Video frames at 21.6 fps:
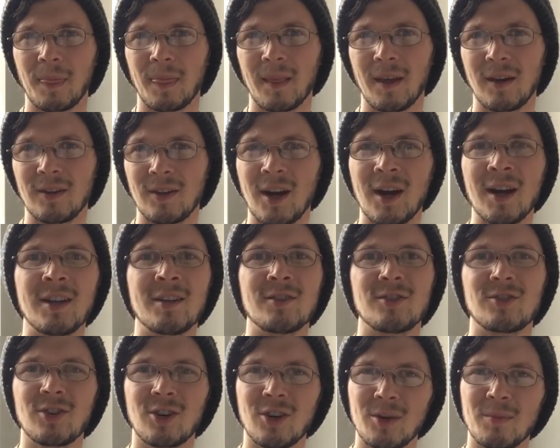not in
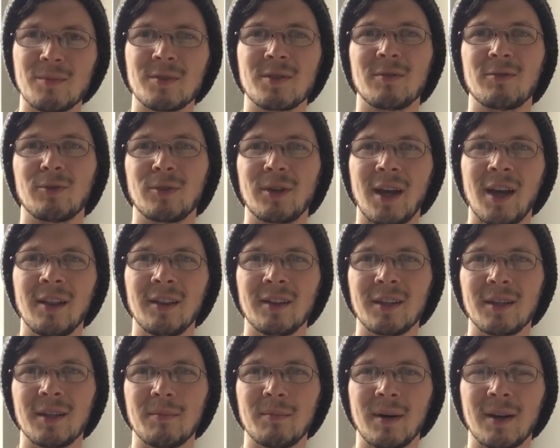terms of
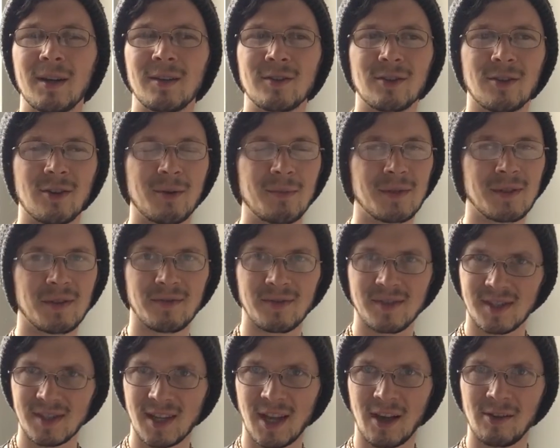reality, but in terms of
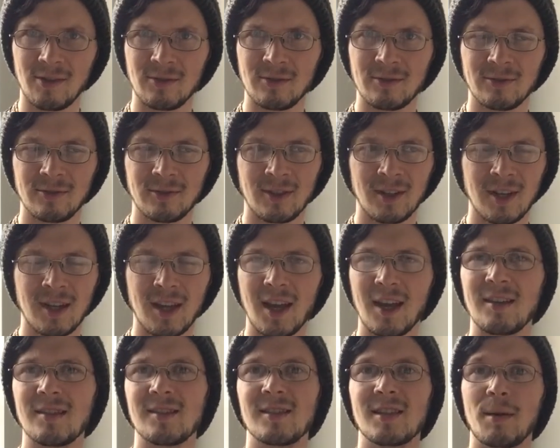self
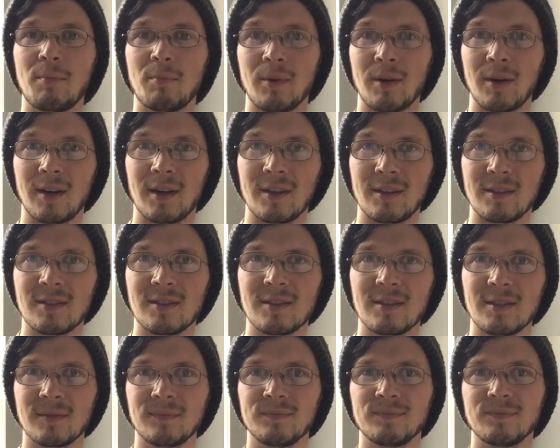and
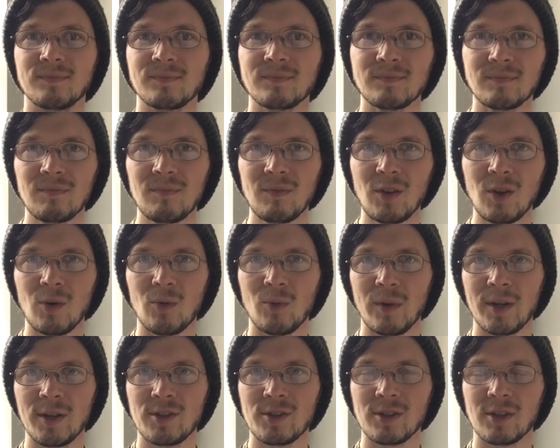separateness,
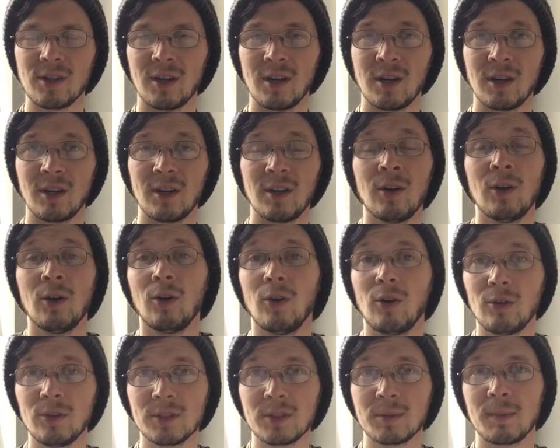which
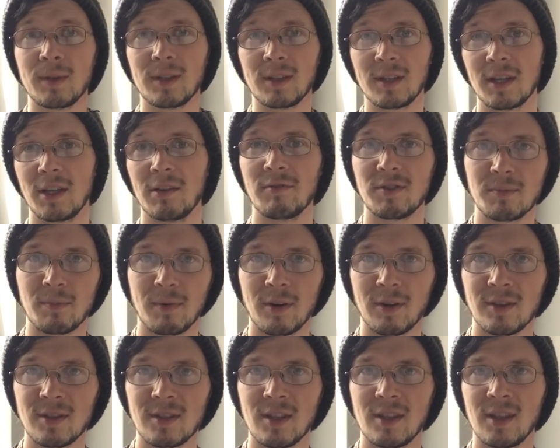ultimately gives
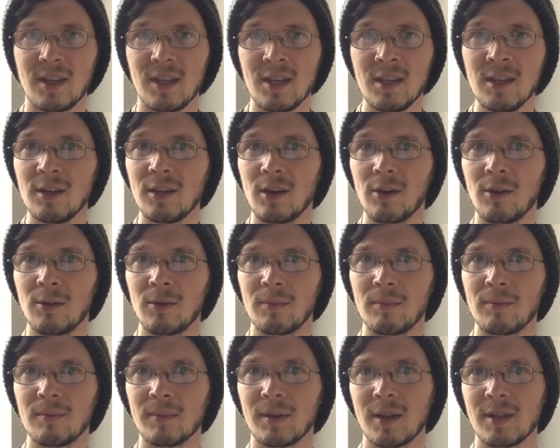birth to the ego,
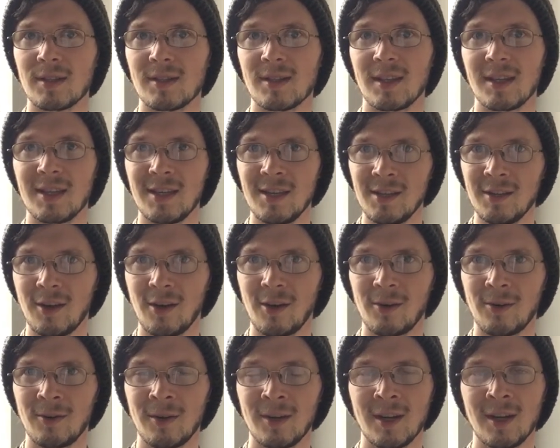because the
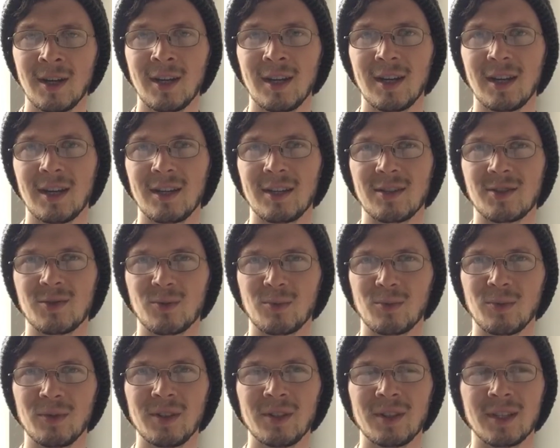ego is
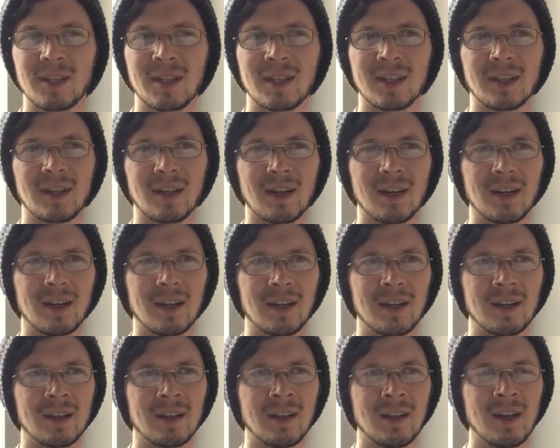really
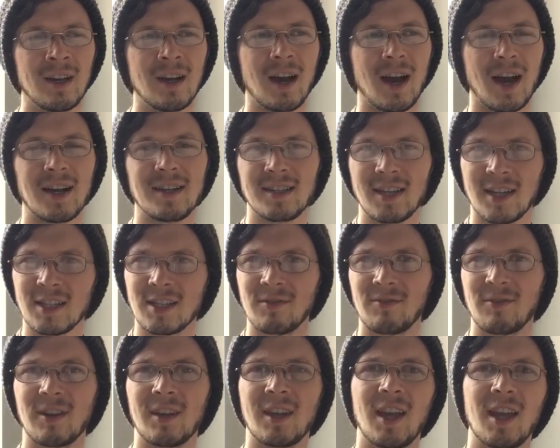
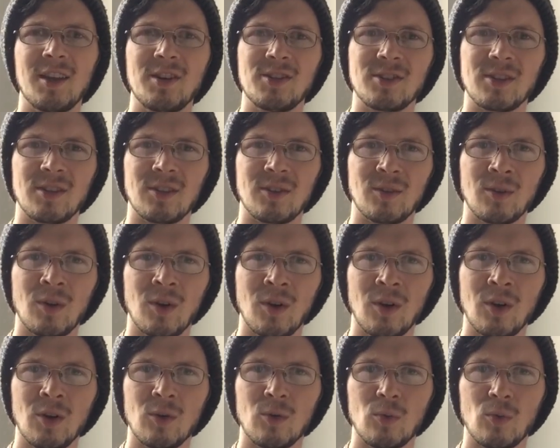identification
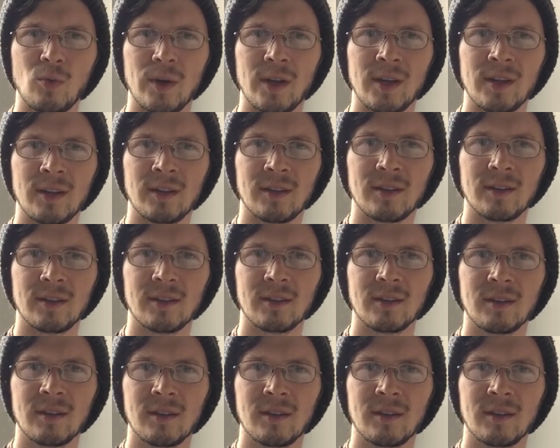with